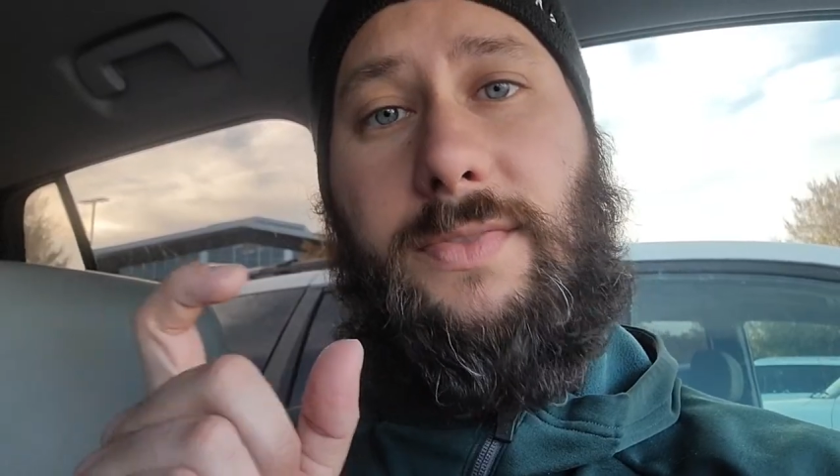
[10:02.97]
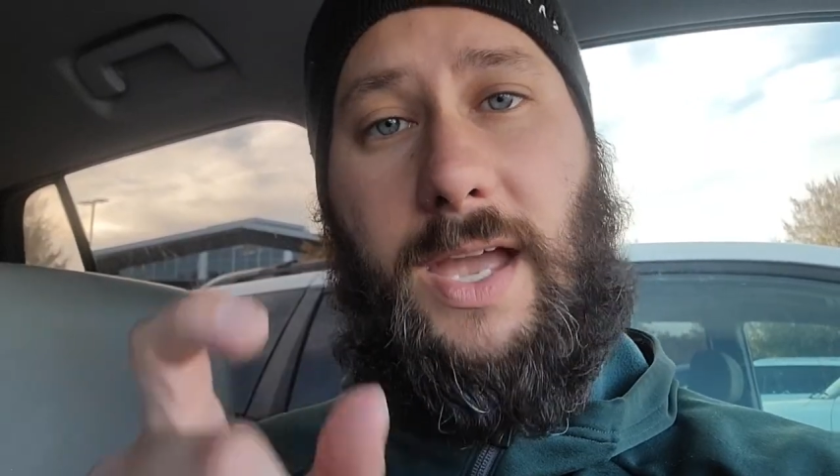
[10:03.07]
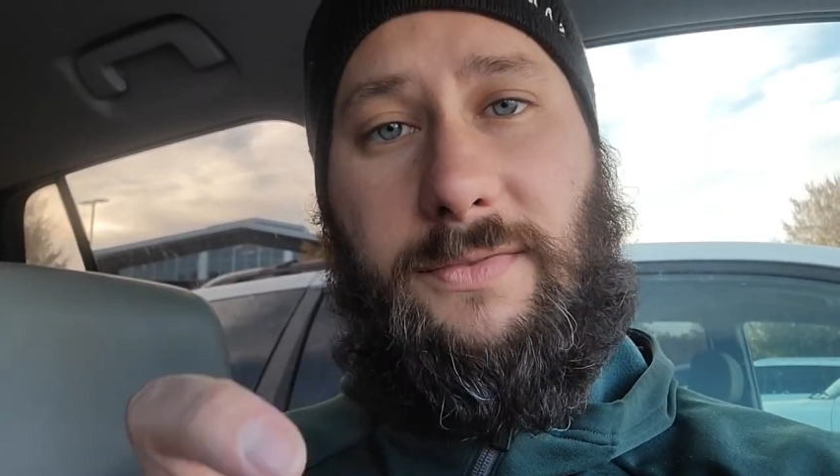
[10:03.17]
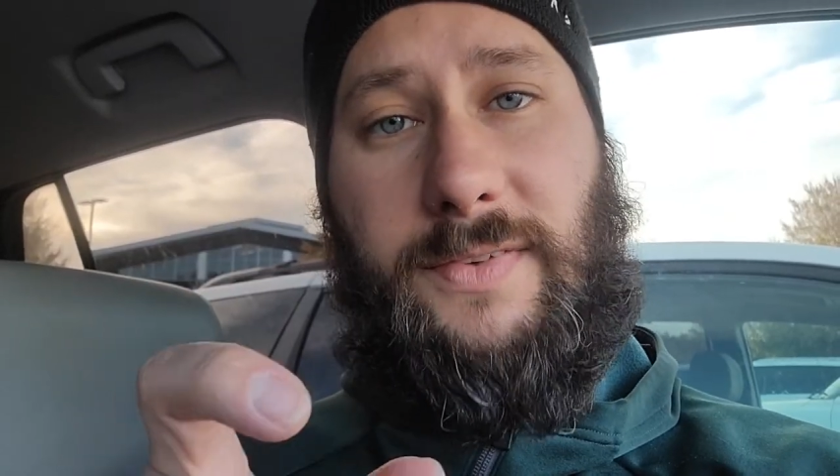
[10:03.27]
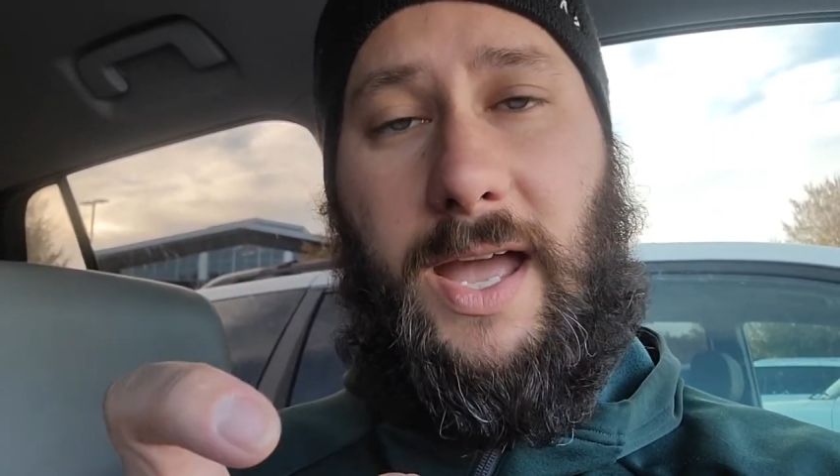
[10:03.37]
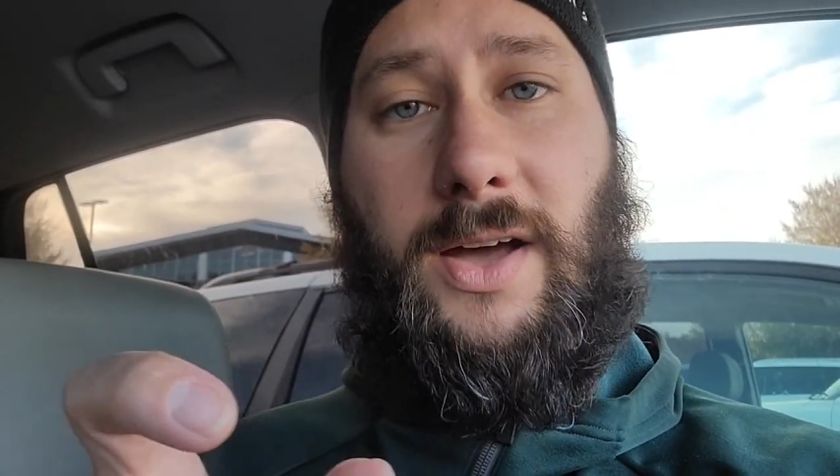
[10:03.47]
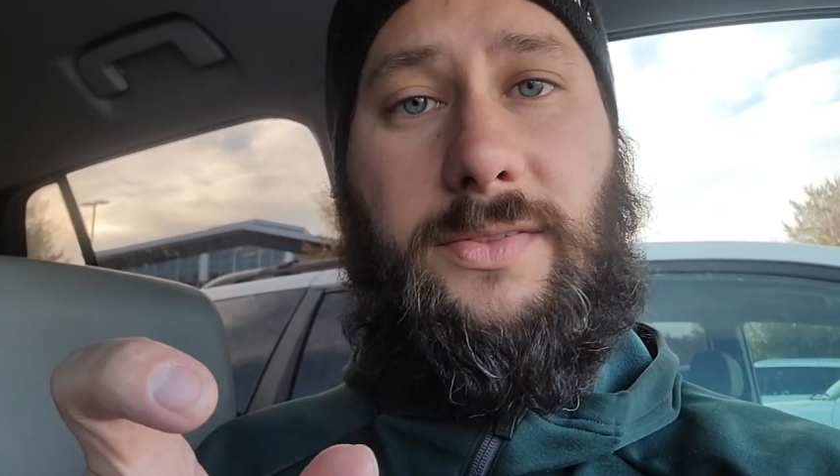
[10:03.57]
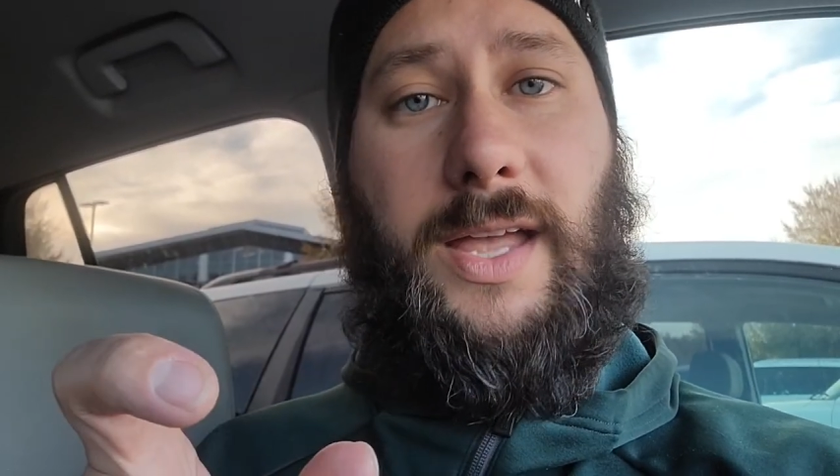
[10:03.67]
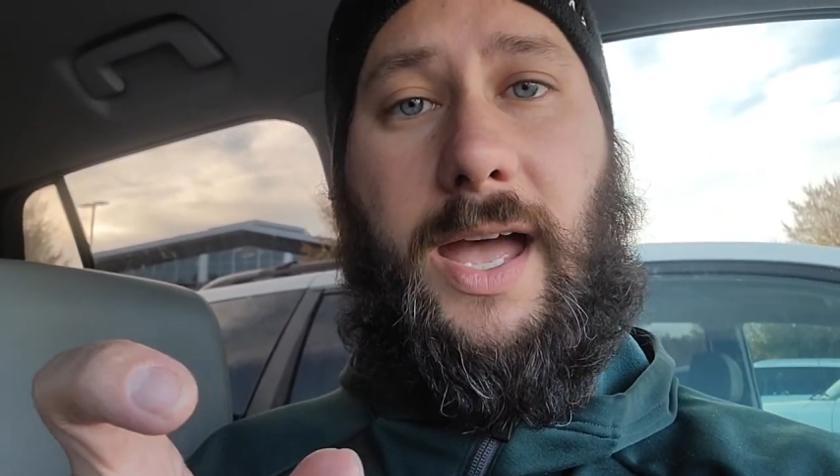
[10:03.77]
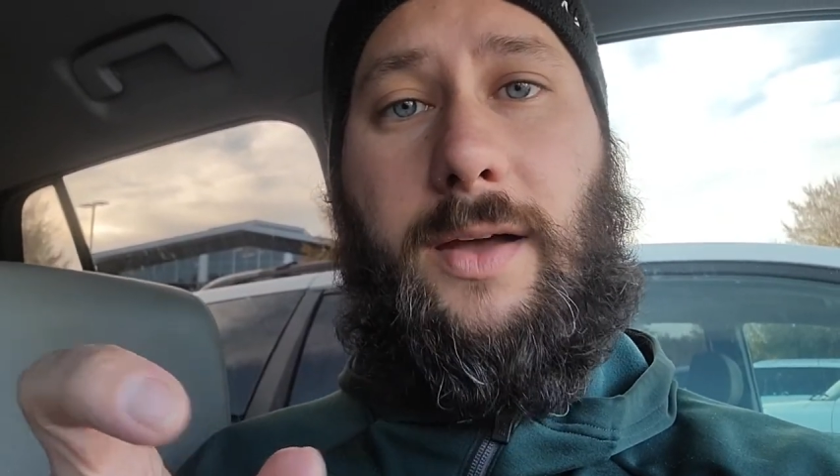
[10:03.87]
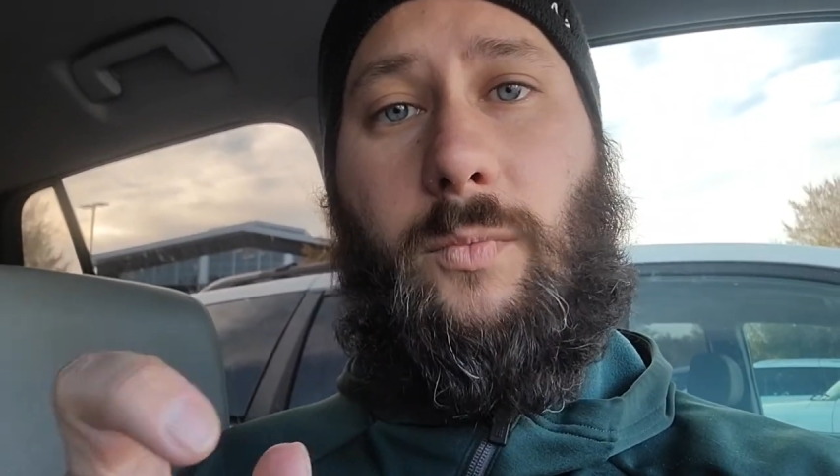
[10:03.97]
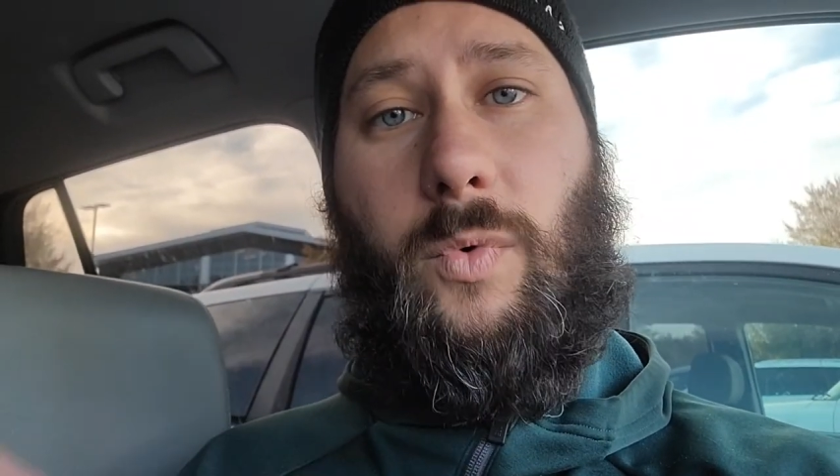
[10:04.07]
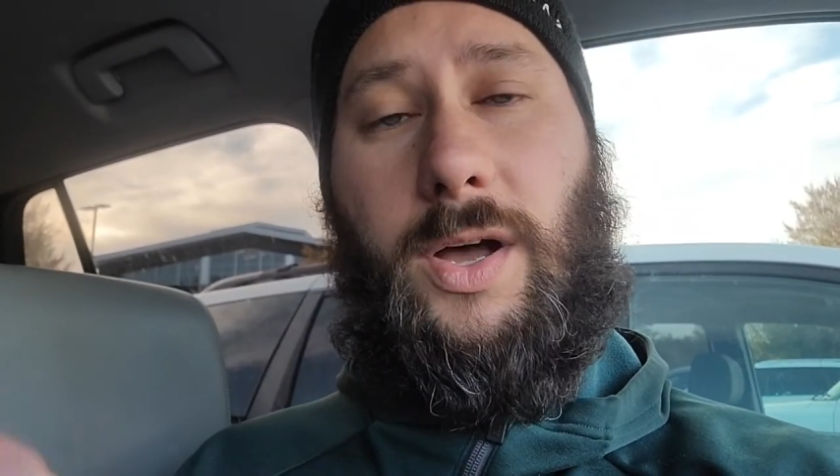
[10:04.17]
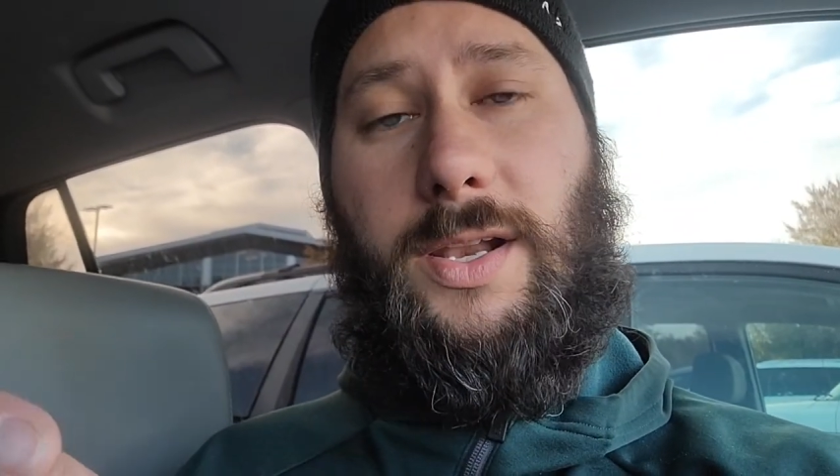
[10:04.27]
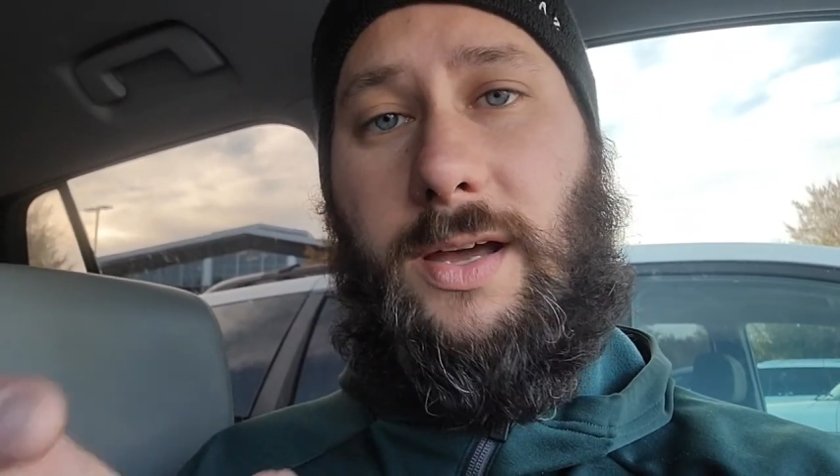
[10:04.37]
they found that
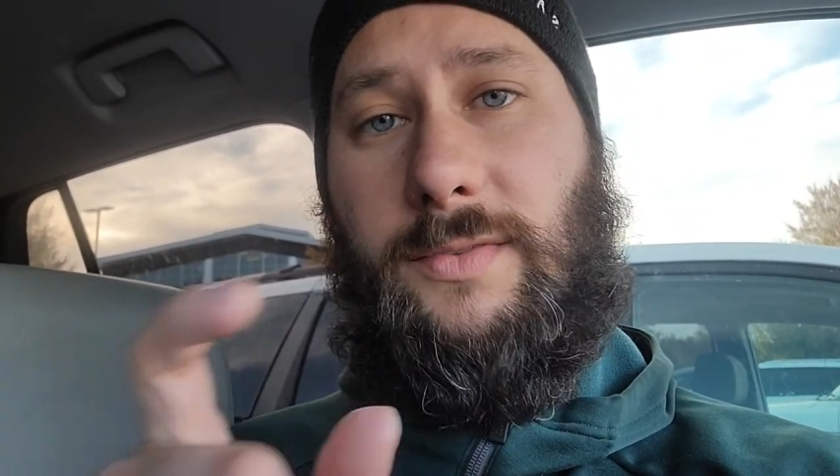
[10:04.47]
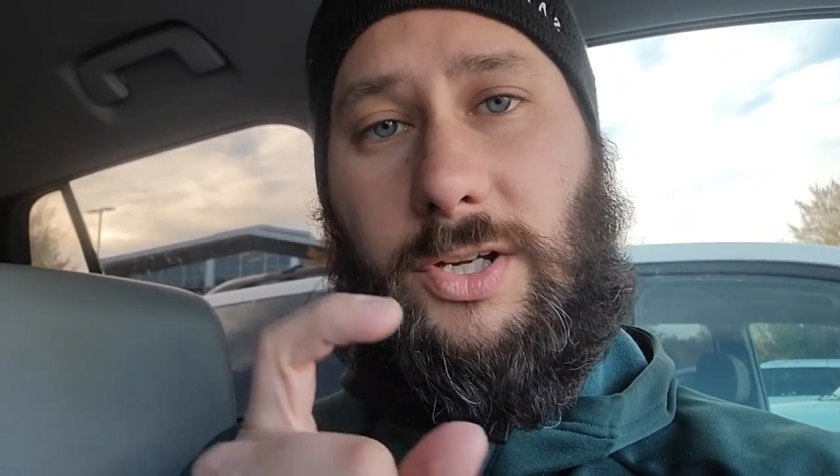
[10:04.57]
one of